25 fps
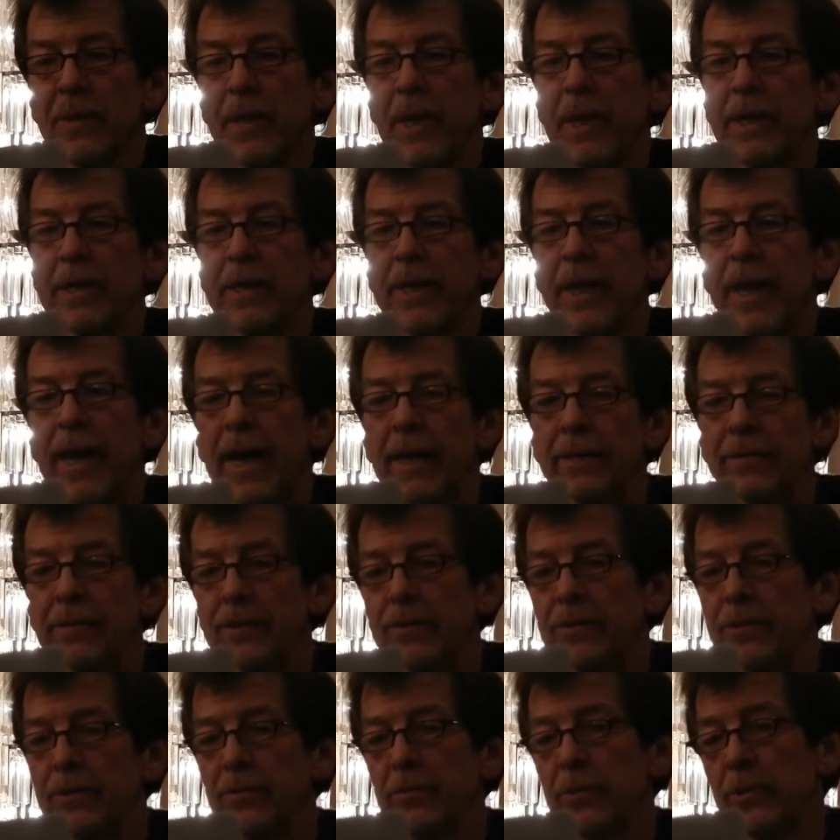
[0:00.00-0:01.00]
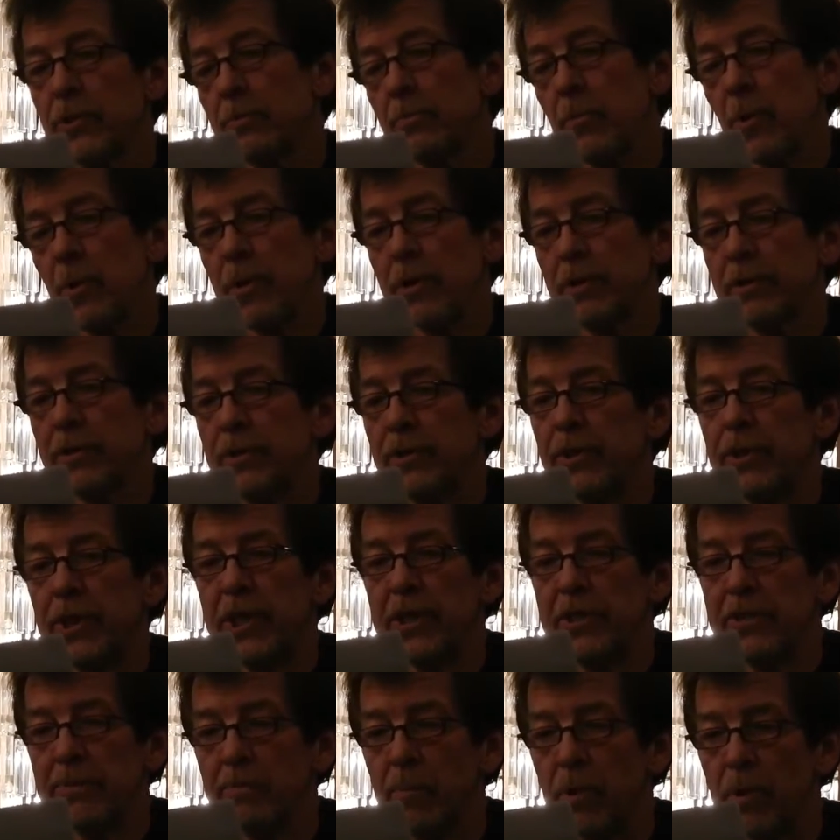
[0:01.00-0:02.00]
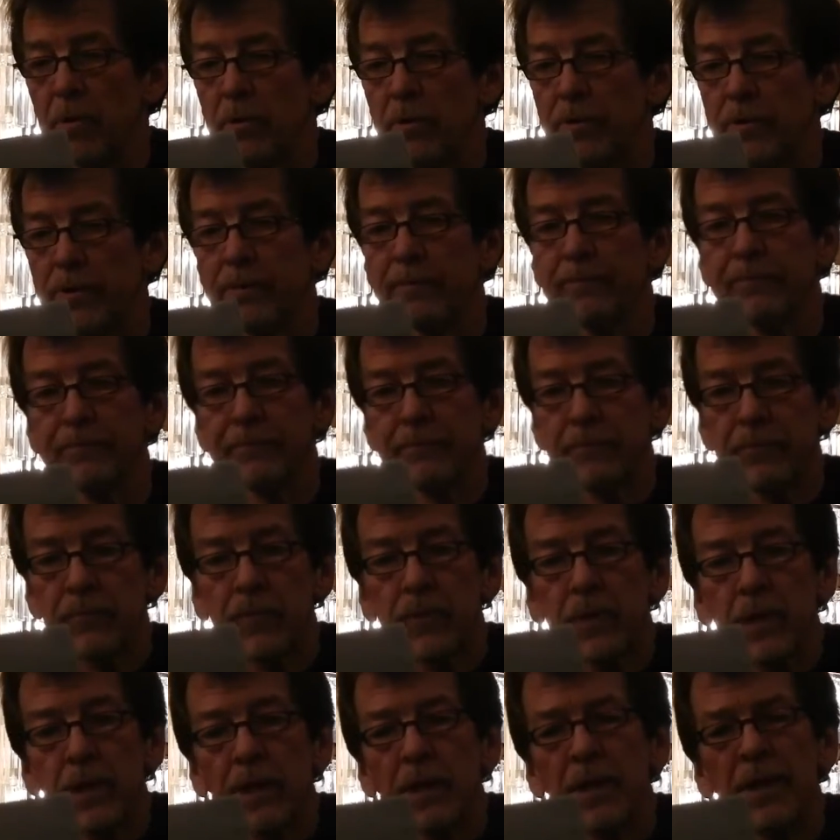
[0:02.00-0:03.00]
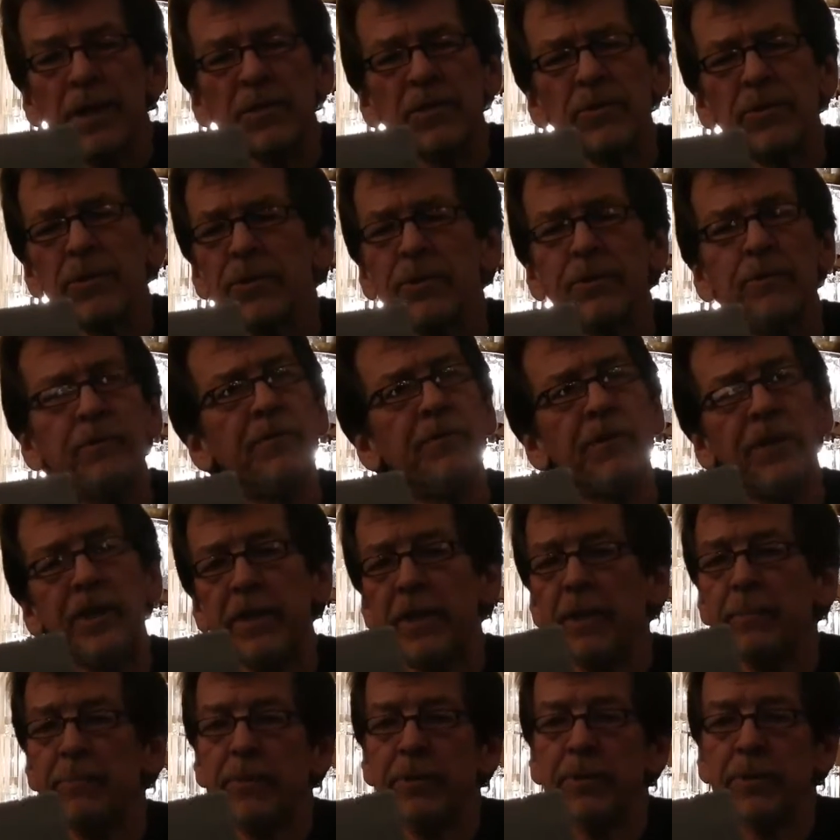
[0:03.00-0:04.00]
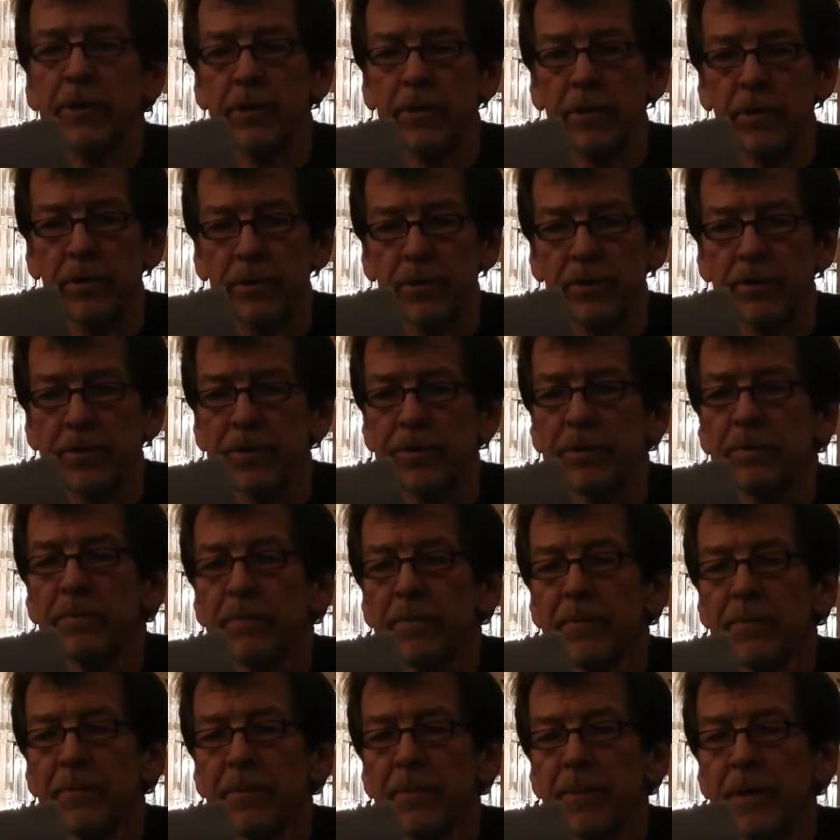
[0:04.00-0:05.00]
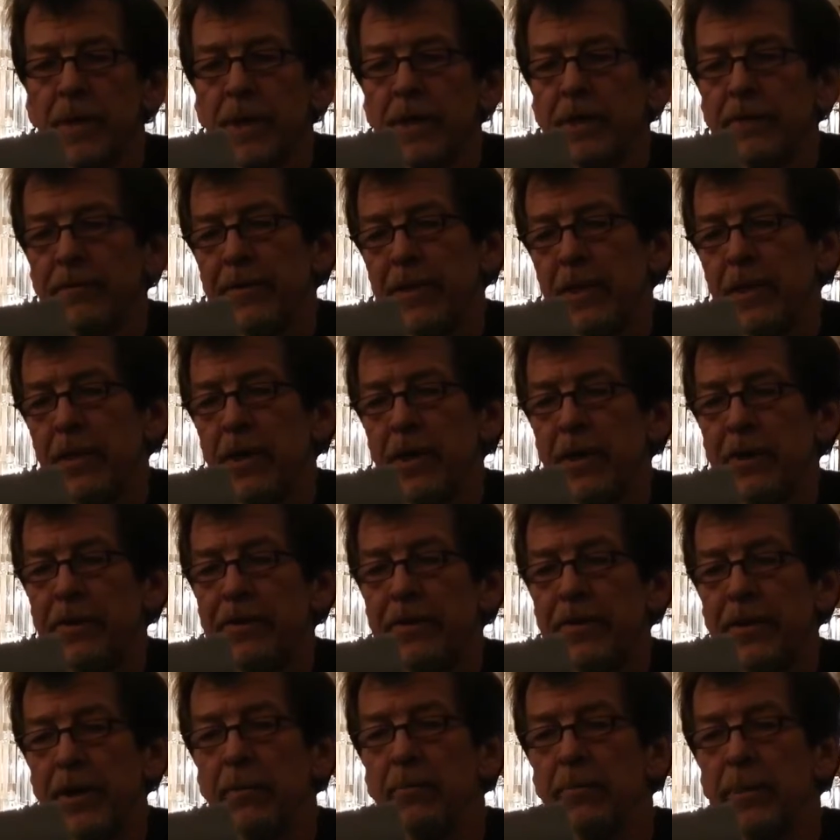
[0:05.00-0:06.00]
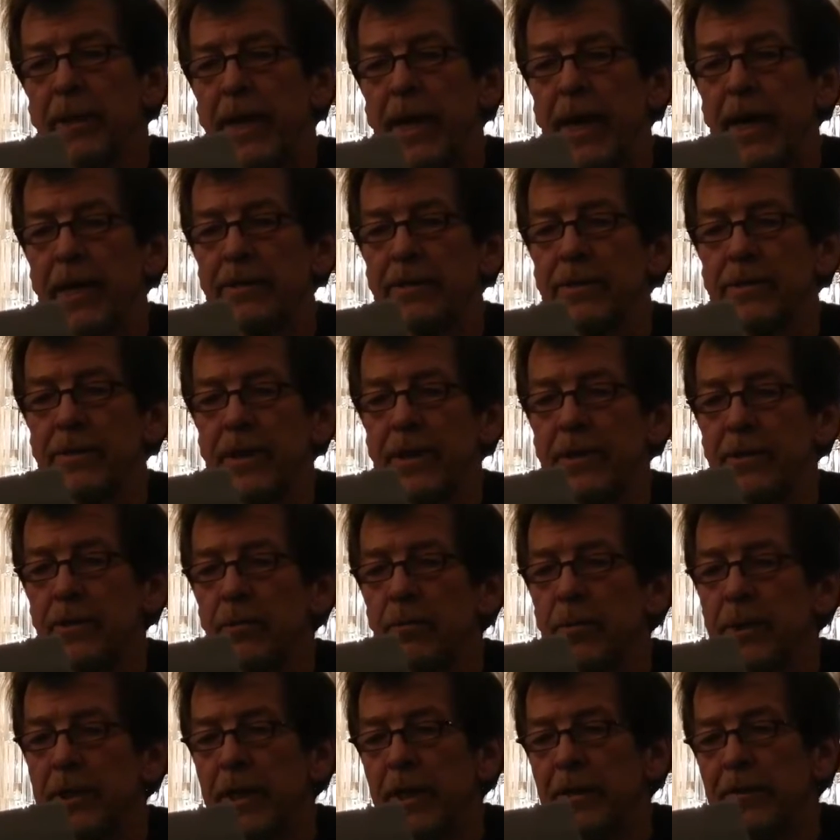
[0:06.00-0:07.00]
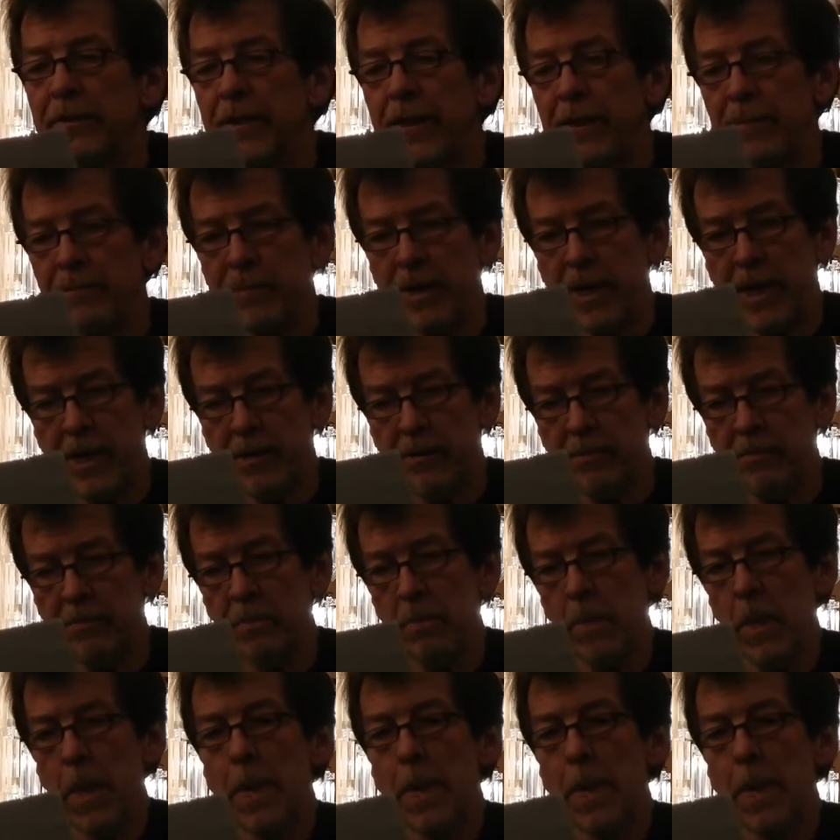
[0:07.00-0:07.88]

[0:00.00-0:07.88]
a cat's too smart to chase birds hundreds of feet up into girders, and if the odd dumb cats did, who would get them down?